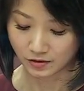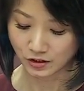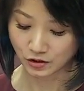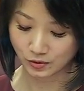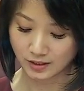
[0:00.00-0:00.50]

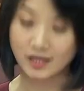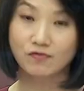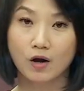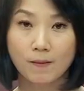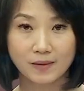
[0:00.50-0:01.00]
These students
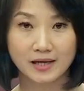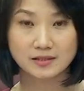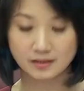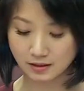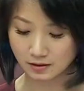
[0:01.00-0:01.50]
have
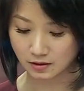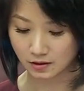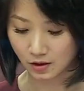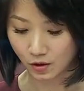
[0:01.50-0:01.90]
complex needs